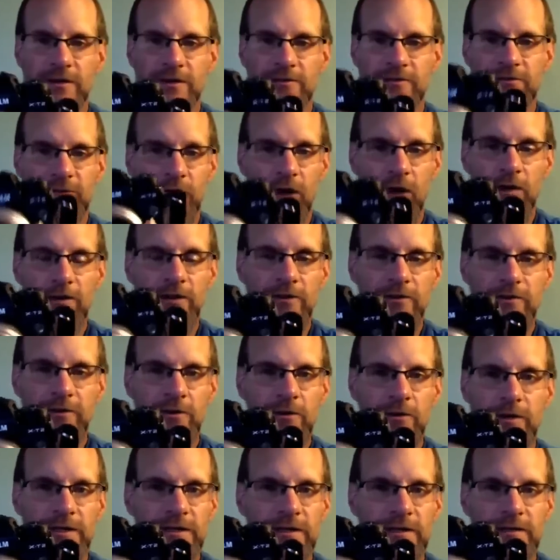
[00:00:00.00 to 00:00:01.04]
So all you're
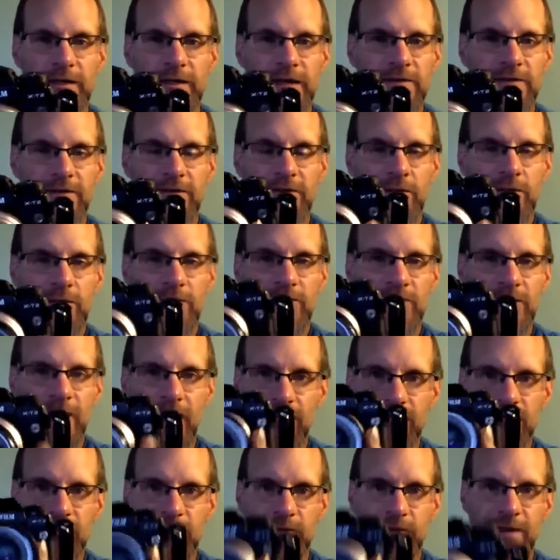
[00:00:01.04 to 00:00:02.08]
doing need to do is
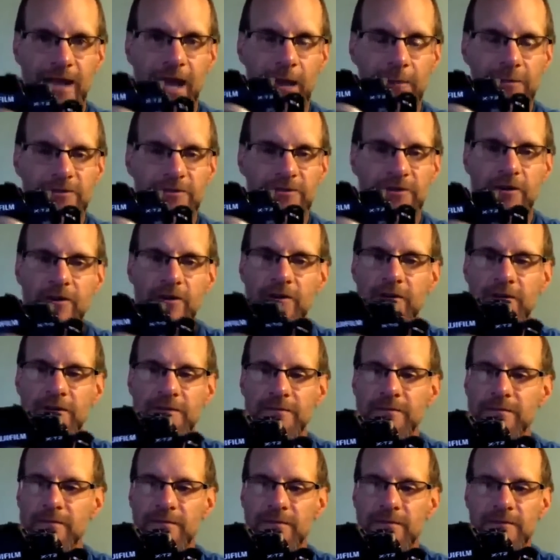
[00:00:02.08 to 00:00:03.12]
have shoot aperture,
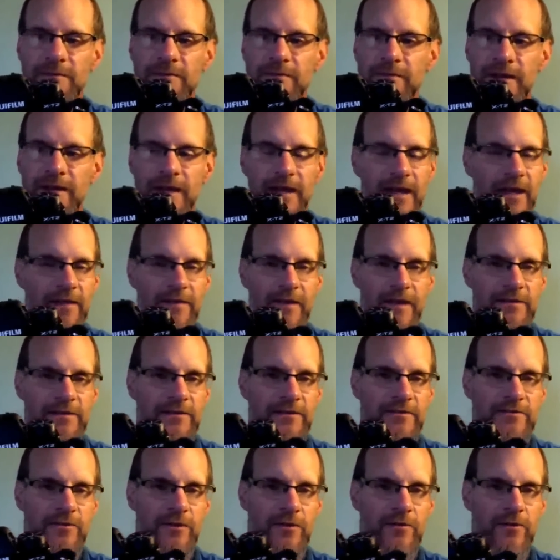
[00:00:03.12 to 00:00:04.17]
and then
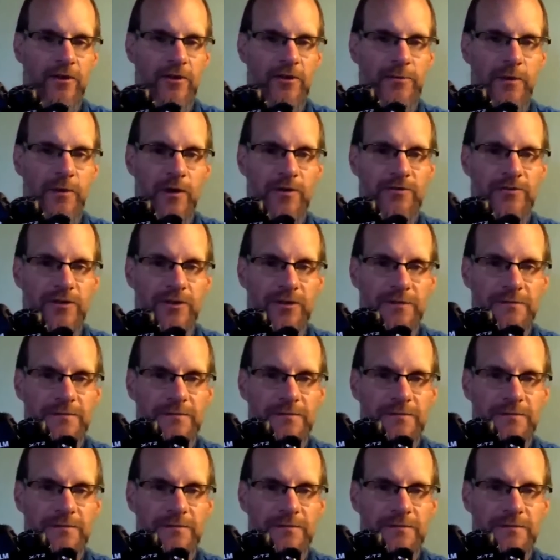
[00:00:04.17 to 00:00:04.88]
control your exposure.